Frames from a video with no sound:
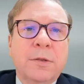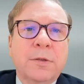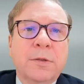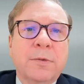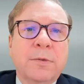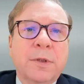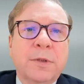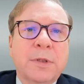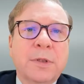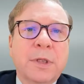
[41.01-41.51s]

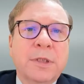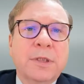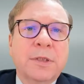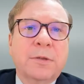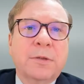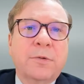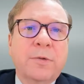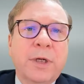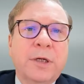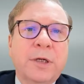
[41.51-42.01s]
it's
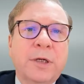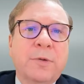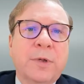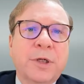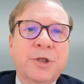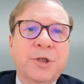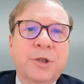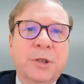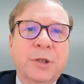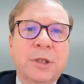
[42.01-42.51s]
a great
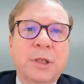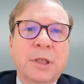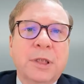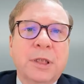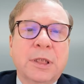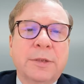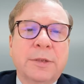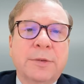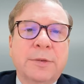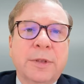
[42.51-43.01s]
question
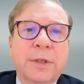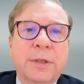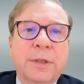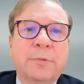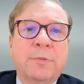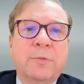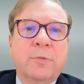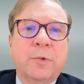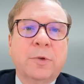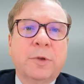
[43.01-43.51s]

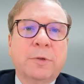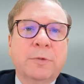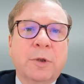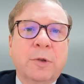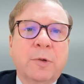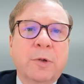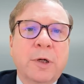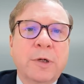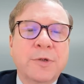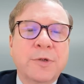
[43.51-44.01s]
that really
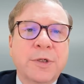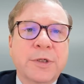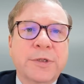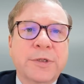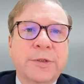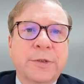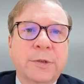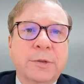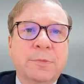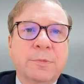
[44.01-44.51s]
requires
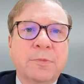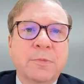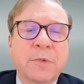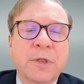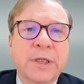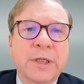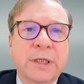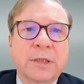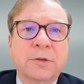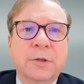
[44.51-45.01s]
us to
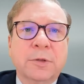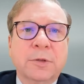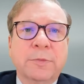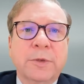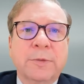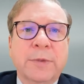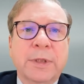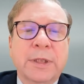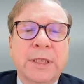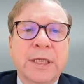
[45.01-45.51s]
think a little
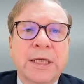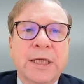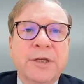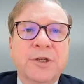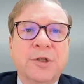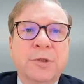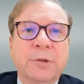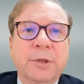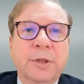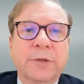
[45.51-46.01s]
bit about the
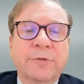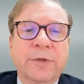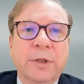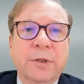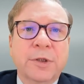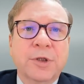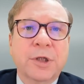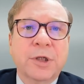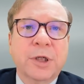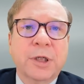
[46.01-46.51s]
history of
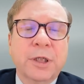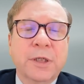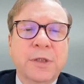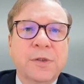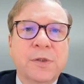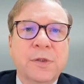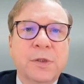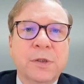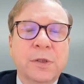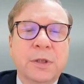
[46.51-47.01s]
how the
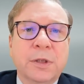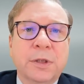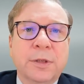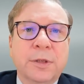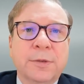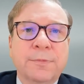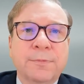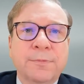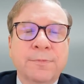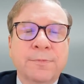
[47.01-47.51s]
Chinese
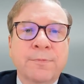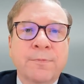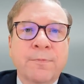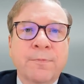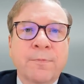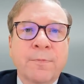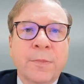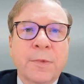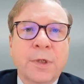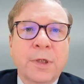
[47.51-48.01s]

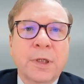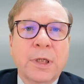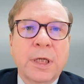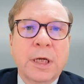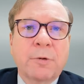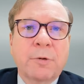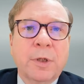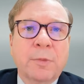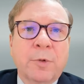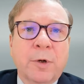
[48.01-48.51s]

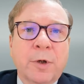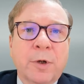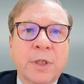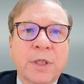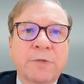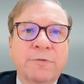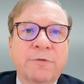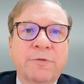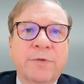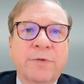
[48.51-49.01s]
equity
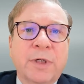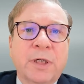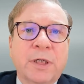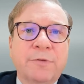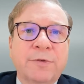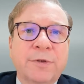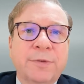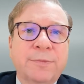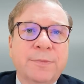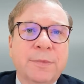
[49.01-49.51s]
markets have
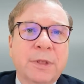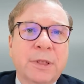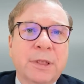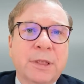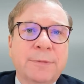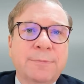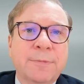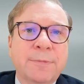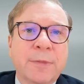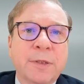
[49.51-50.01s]
evolved.
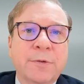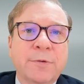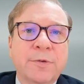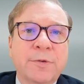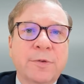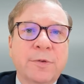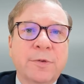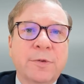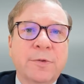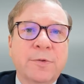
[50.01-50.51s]
And
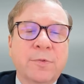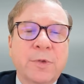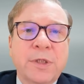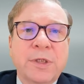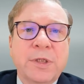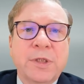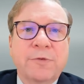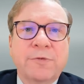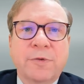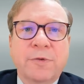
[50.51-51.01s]
there's
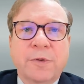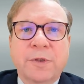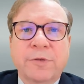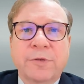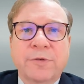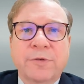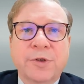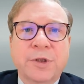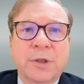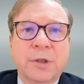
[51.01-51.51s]
reasons for the
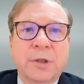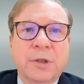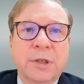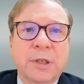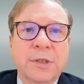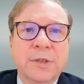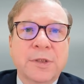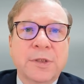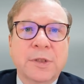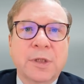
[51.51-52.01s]
different share
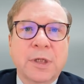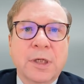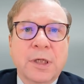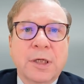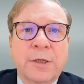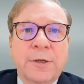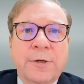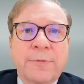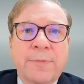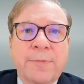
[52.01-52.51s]
classes.
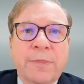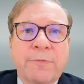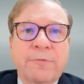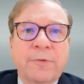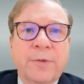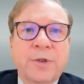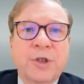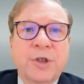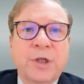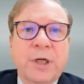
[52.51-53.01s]

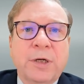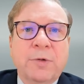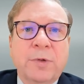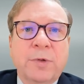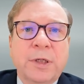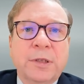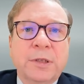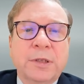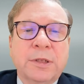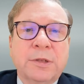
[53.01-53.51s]
From a China
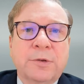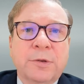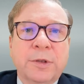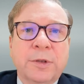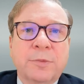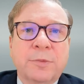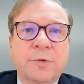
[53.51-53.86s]
regulatory